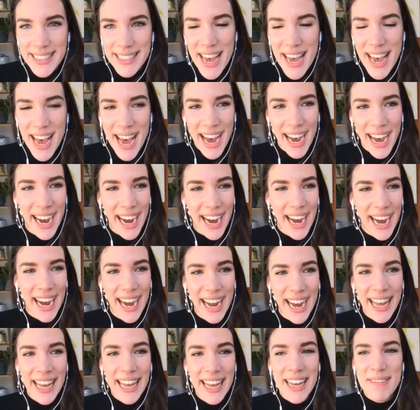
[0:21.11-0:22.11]

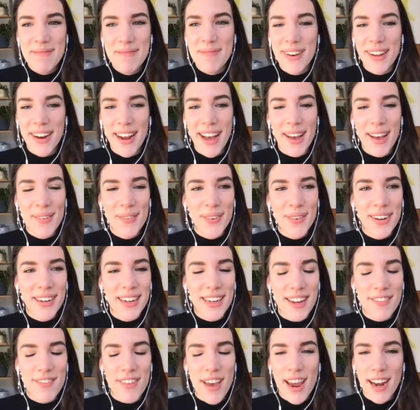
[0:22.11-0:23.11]
but I wondered
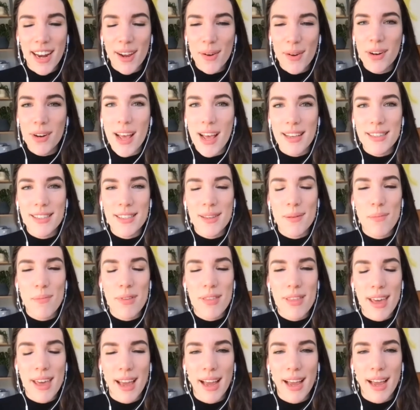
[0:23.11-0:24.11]
if anyone has
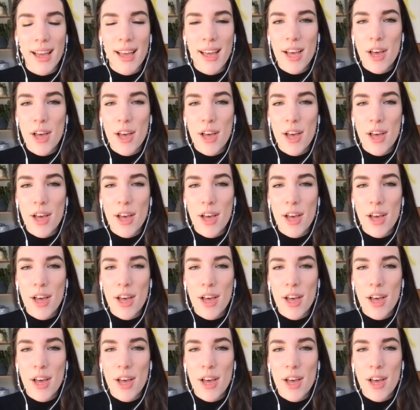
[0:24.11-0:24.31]
something